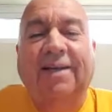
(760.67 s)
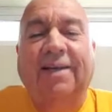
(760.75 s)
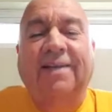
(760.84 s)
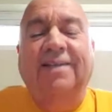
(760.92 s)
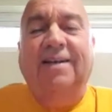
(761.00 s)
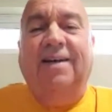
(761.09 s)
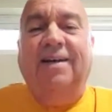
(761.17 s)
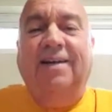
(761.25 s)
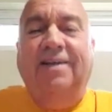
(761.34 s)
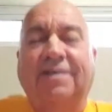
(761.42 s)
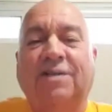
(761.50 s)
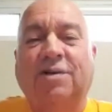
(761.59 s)
In
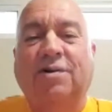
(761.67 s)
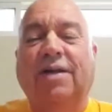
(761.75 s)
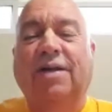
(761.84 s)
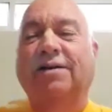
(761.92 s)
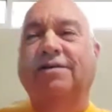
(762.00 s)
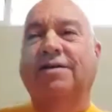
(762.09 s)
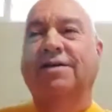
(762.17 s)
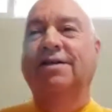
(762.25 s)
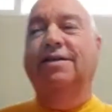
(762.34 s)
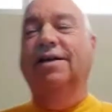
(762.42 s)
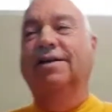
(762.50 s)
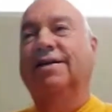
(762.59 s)

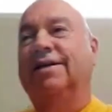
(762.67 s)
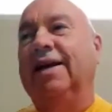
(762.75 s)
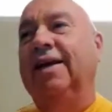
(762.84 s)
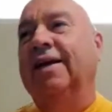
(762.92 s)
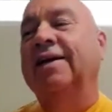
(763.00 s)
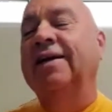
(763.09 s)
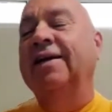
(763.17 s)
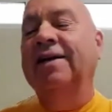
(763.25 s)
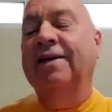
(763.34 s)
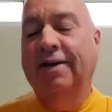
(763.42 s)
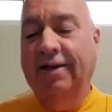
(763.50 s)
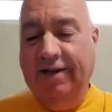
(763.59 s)
2016,
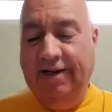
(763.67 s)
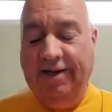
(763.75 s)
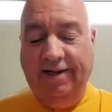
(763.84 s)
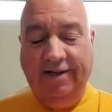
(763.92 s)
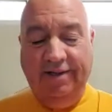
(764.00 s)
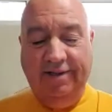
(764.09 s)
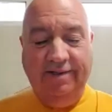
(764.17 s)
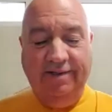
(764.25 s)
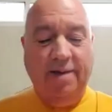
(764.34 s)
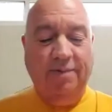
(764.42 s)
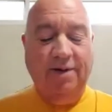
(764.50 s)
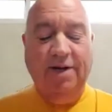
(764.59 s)
this
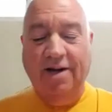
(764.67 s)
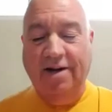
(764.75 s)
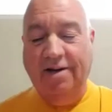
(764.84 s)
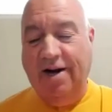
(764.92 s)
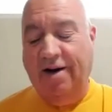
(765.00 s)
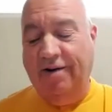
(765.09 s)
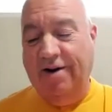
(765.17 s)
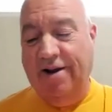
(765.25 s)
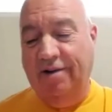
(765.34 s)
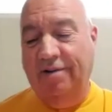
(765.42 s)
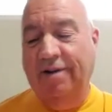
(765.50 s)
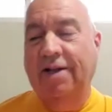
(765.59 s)
happened in
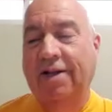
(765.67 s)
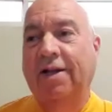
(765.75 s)
Ontario.